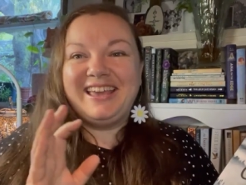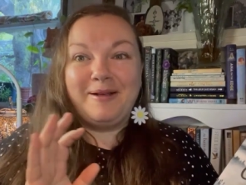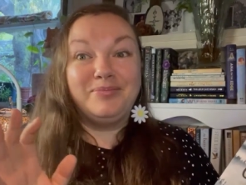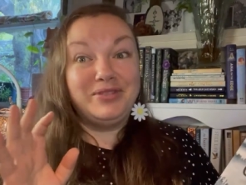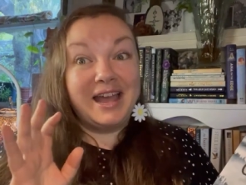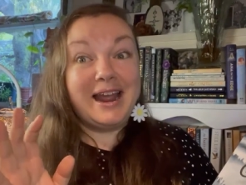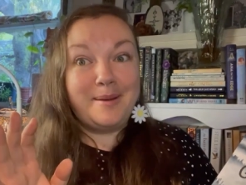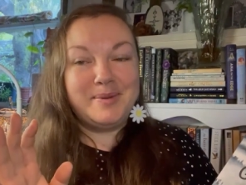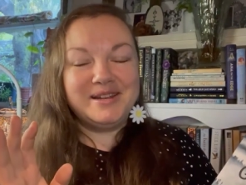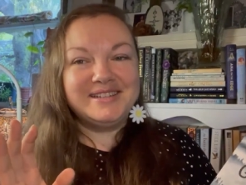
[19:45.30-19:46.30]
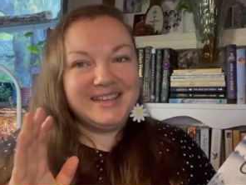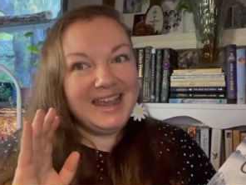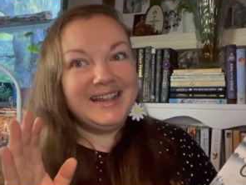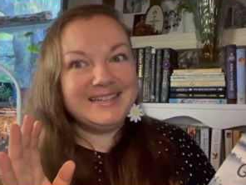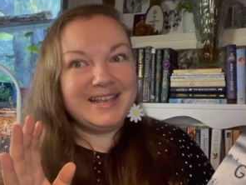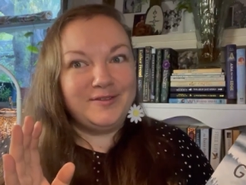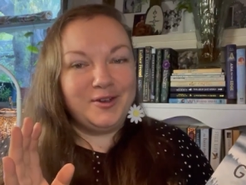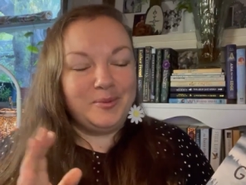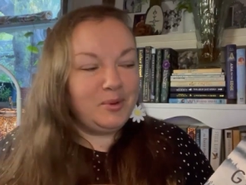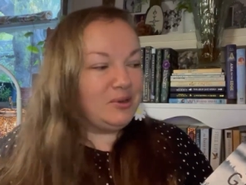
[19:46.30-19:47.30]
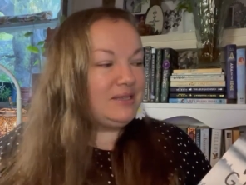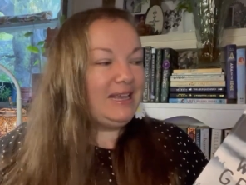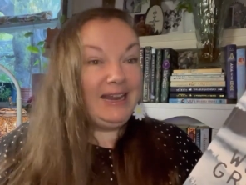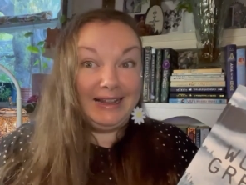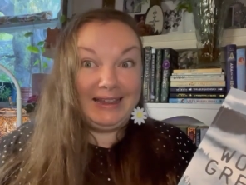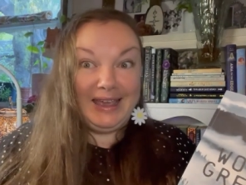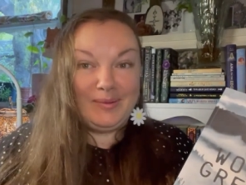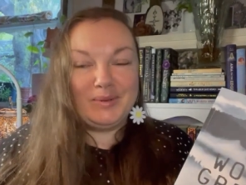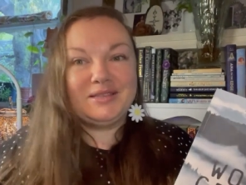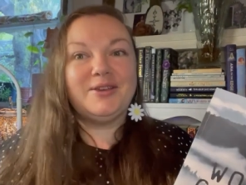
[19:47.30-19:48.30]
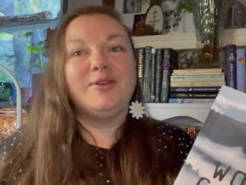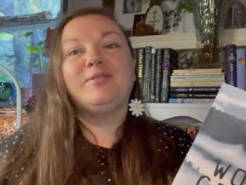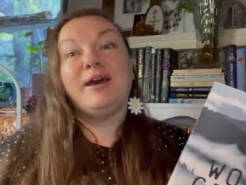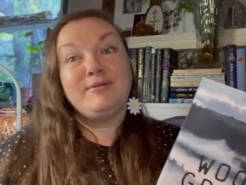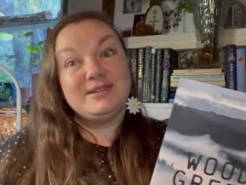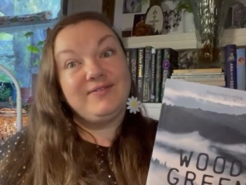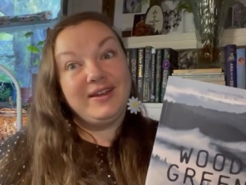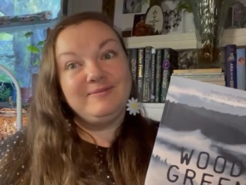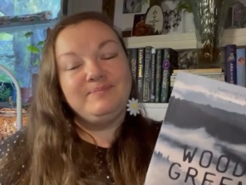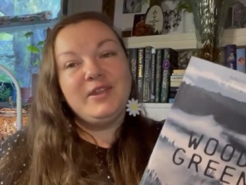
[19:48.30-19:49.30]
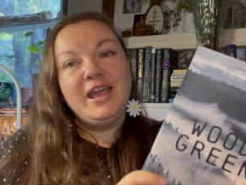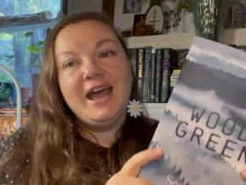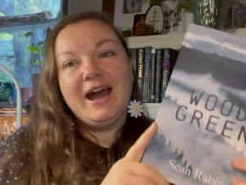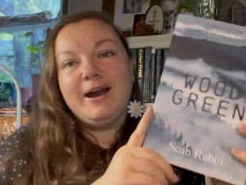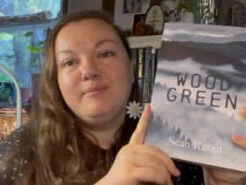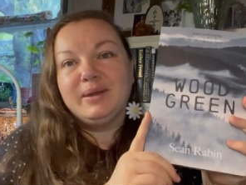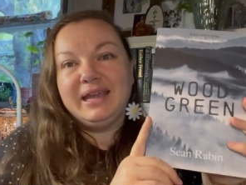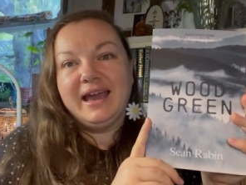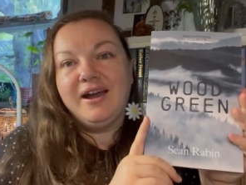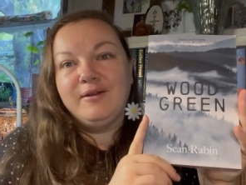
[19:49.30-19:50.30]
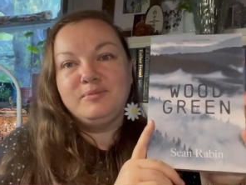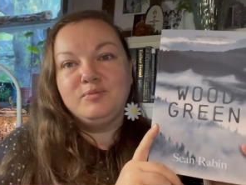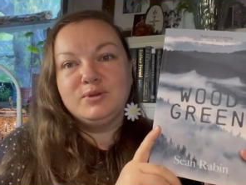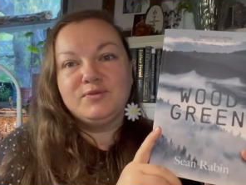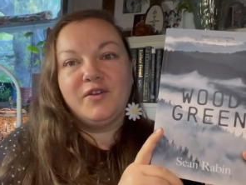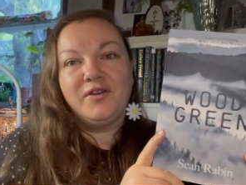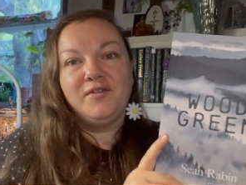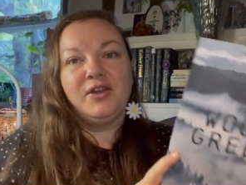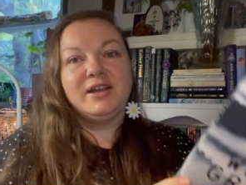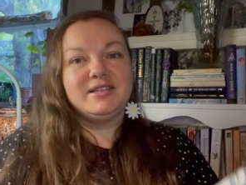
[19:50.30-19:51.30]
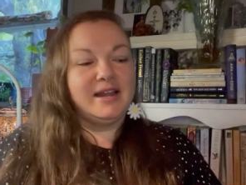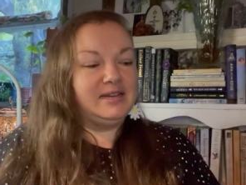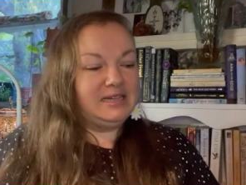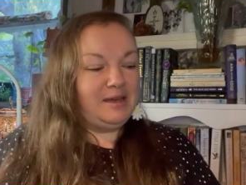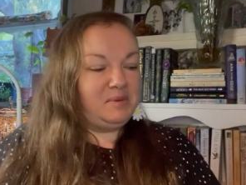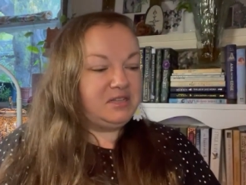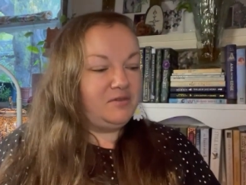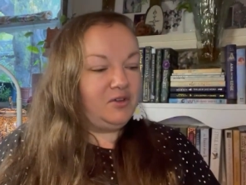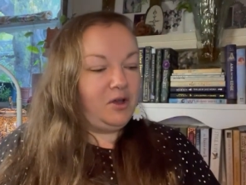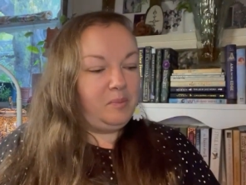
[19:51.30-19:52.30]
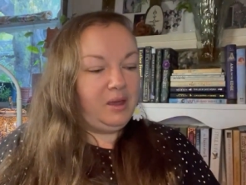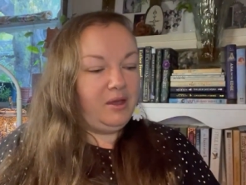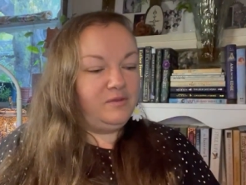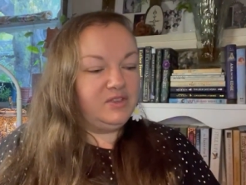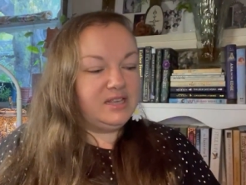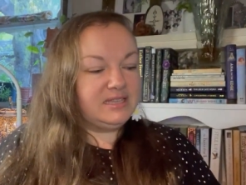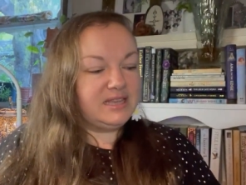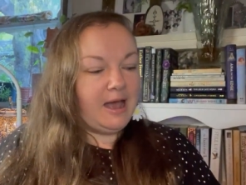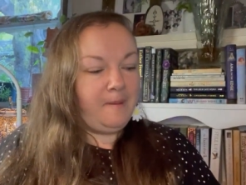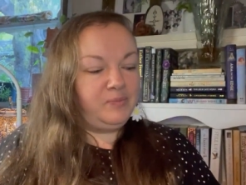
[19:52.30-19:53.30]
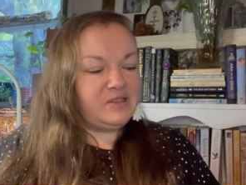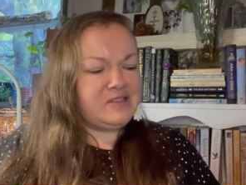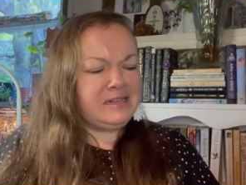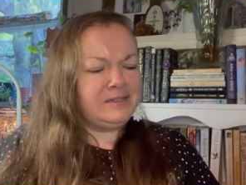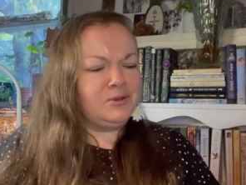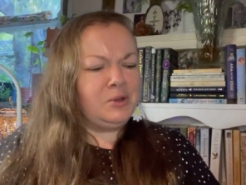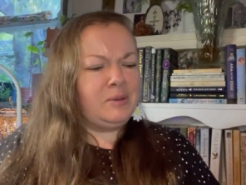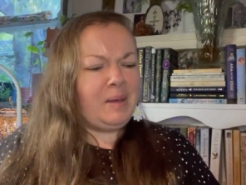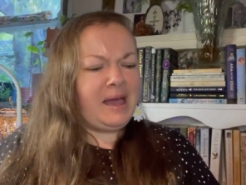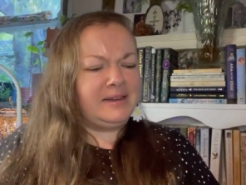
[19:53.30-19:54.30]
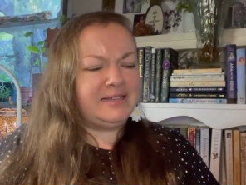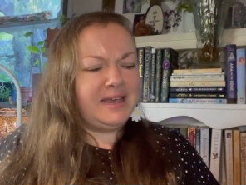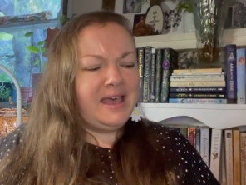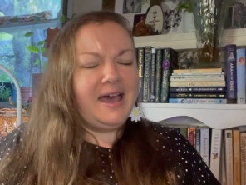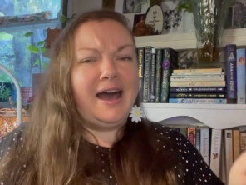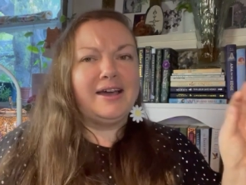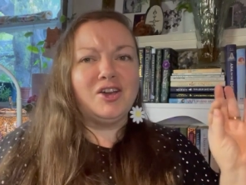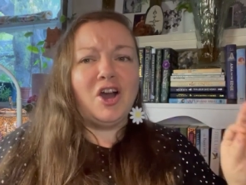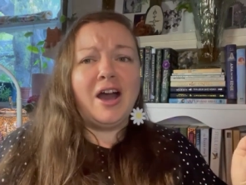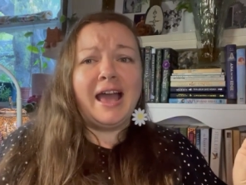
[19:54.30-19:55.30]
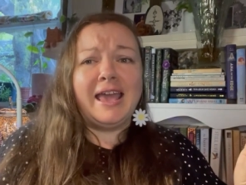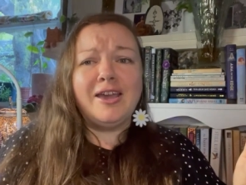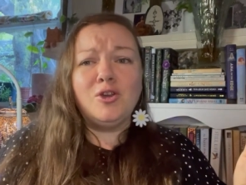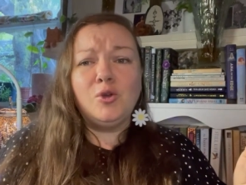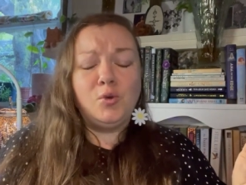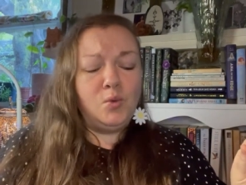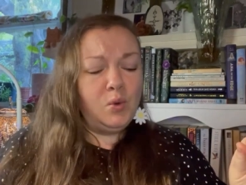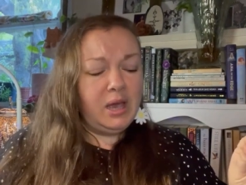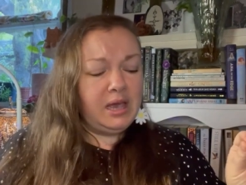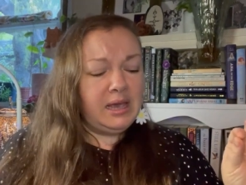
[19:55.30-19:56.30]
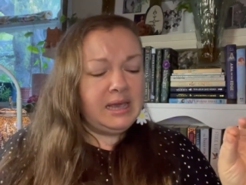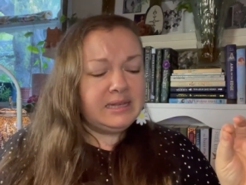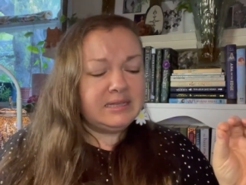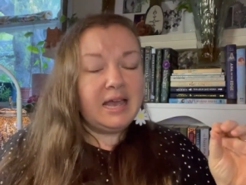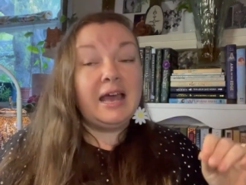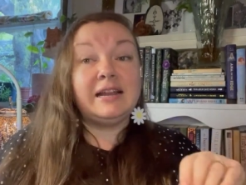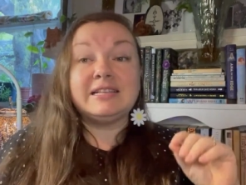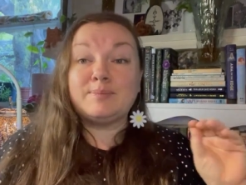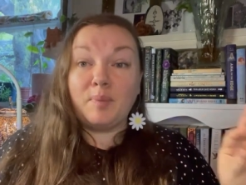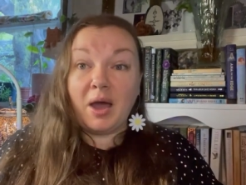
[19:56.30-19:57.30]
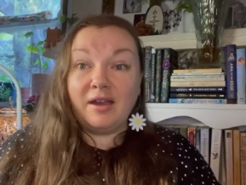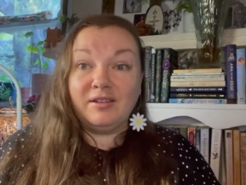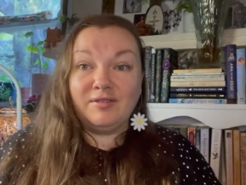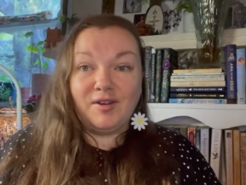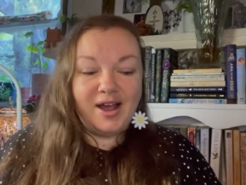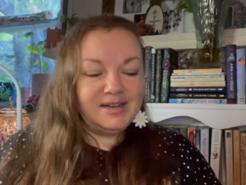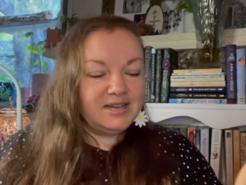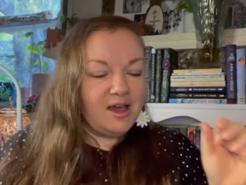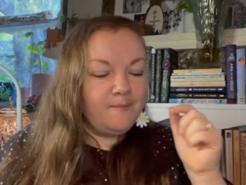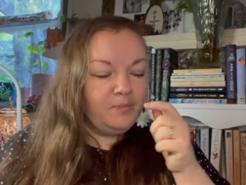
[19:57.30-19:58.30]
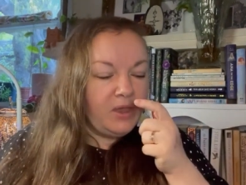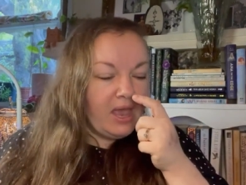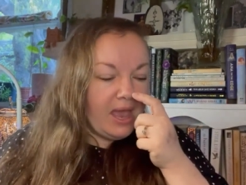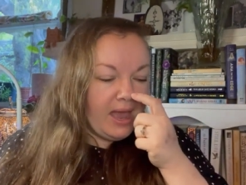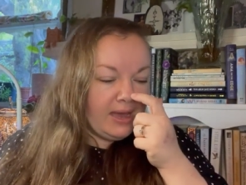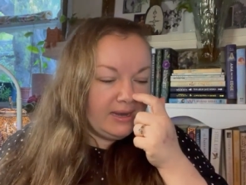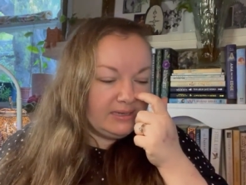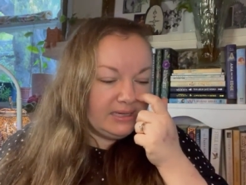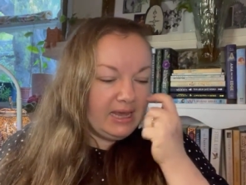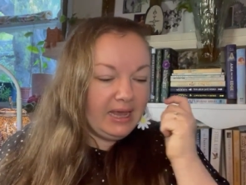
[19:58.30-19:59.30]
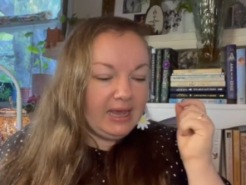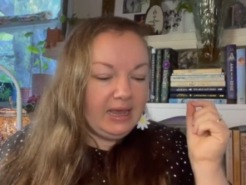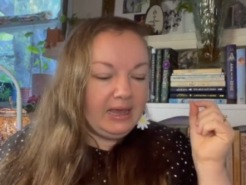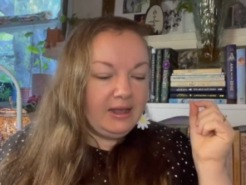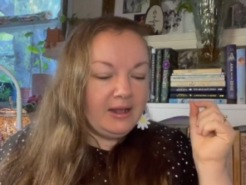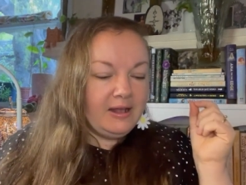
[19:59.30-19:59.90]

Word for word: yeah, that happened in Sappho Books in Glebe. So that was fun. Um, but yeah, I was very, very excited to get myself a copy of this. Um, so this is all about a guy who is an aspiring writer and he